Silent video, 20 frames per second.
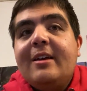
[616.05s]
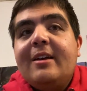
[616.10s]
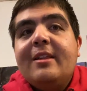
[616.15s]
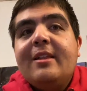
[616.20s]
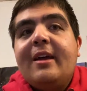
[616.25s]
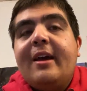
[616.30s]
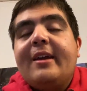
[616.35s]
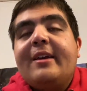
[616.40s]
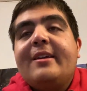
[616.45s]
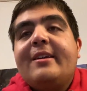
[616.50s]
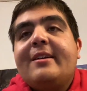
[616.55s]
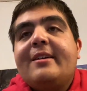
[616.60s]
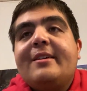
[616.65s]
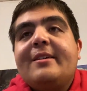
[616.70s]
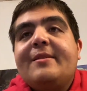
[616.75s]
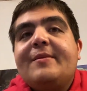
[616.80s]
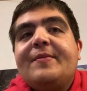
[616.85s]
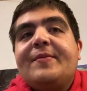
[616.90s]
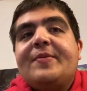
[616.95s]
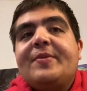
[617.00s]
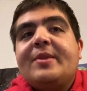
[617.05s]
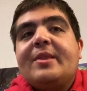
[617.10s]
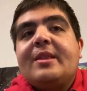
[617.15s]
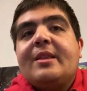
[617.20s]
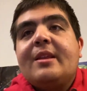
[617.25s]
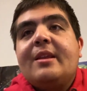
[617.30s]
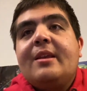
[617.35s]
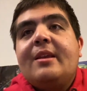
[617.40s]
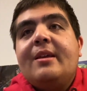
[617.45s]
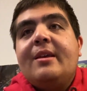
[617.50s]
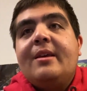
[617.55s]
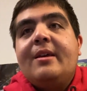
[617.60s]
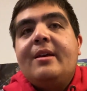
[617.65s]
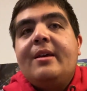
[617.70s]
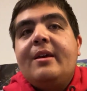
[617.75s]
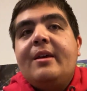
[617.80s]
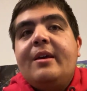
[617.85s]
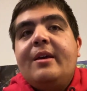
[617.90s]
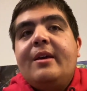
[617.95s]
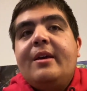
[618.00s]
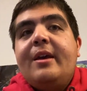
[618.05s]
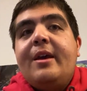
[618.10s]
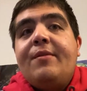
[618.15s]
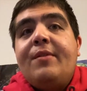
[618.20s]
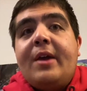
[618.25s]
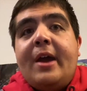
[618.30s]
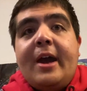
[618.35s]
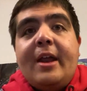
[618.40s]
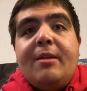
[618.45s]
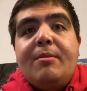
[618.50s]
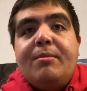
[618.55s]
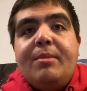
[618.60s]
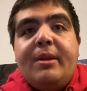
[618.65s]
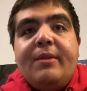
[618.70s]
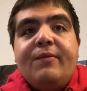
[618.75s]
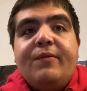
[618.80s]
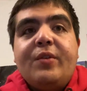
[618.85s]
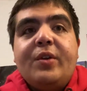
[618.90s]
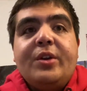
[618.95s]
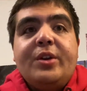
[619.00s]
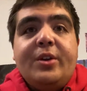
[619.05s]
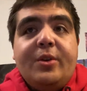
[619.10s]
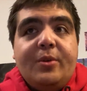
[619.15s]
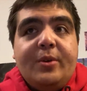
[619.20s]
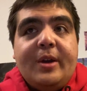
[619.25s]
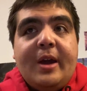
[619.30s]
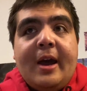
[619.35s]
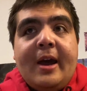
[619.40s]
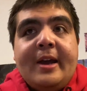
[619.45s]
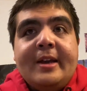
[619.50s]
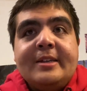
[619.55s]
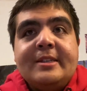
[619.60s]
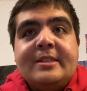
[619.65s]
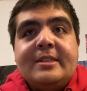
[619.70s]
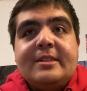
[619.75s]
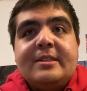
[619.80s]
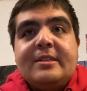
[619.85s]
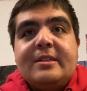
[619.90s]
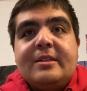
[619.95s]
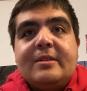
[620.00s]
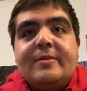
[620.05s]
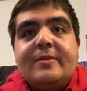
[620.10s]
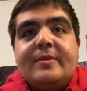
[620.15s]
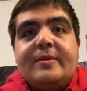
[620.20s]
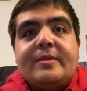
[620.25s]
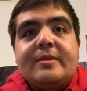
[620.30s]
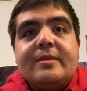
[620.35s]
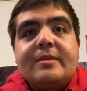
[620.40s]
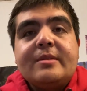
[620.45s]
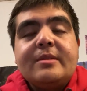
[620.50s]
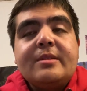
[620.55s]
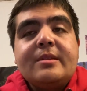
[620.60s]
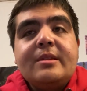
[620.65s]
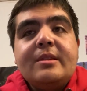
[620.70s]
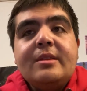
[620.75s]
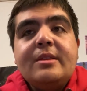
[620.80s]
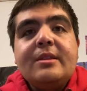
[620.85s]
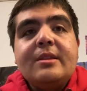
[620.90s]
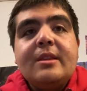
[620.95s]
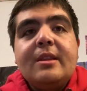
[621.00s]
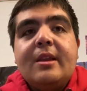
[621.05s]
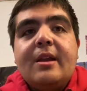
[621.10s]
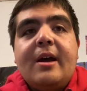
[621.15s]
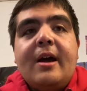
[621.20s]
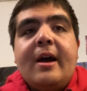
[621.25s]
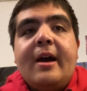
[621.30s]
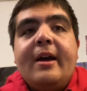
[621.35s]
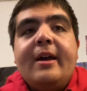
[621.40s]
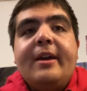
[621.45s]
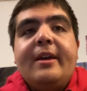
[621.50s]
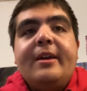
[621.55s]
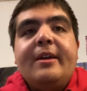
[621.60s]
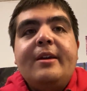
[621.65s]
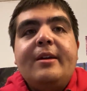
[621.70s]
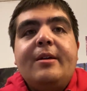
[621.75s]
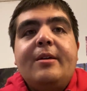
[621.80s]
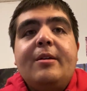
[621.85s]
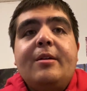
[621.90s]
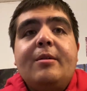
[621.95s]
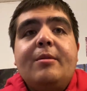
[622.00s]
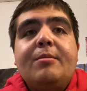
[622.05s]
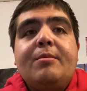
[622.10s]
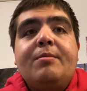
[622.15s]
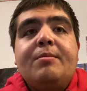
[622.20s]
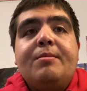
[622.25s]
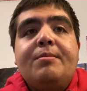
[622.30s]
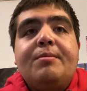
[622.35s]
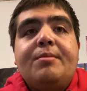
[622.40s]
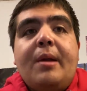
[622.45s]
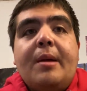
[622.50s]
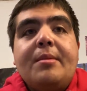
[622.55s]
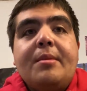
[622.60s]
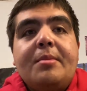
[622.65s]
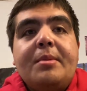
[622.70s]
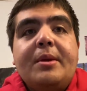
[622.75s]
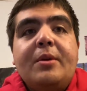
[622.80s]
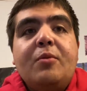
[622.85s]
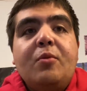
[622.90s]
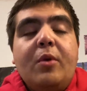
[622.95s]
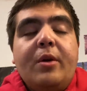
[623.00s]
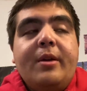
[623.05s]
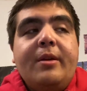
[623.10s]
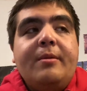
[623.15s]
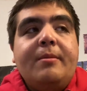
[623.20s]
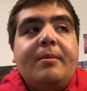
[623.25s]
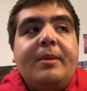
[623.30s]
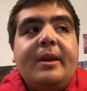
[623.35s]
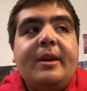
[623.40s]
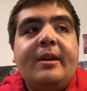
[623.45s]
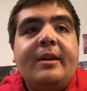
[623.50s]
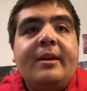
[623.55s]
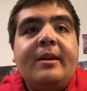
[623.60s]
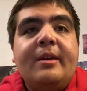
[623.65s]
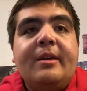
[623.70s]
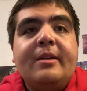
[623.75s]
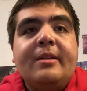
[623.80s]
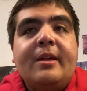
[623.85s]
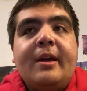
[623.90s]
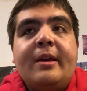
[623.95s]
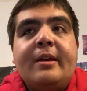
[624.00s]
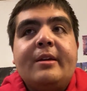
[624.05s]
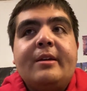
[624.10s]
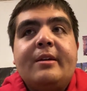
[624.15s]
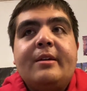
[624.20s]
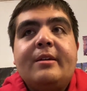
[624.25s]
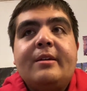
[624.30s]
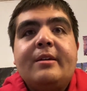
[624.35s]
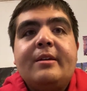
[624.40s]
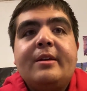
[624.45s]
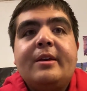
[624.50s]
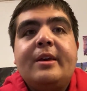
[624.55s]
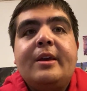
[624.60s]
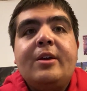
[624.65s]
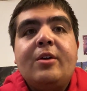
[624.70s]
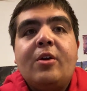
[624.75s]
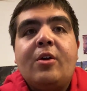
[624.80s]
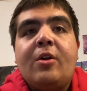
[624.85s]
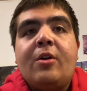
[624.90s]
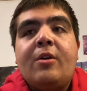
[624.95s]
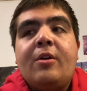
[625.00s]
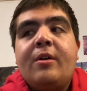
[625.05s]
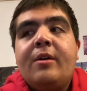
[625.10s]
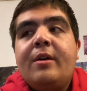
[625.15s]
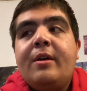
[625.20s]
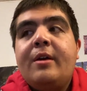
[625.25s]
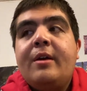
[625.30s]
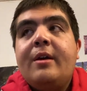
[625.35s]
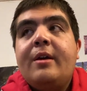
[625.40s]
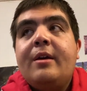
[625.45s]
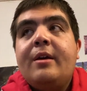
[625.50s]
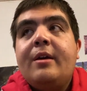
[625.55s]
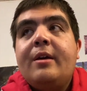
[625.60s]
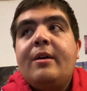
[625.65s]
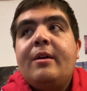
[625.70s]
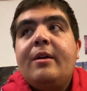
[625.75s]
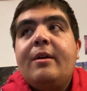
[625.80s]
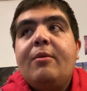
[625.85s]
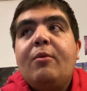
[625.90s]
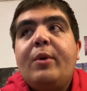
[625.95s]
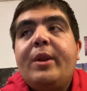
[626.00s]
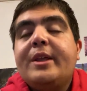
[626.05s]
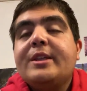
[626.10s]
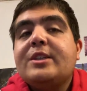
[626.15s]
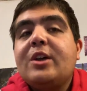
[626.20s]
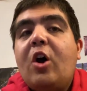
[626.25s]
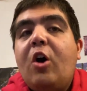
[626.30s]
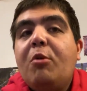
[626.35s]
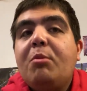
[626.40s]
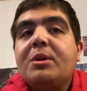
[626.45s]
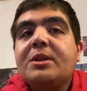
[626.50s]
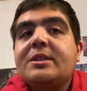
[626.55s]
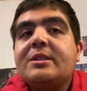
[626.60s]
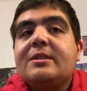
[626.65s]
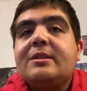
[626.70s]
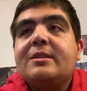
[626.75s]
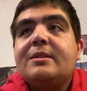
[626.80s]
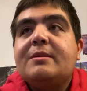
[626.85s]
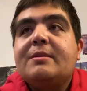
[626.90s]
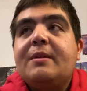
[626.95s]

Like, if it hadn't been for you guys, I probably wouldn't be like here when it's almost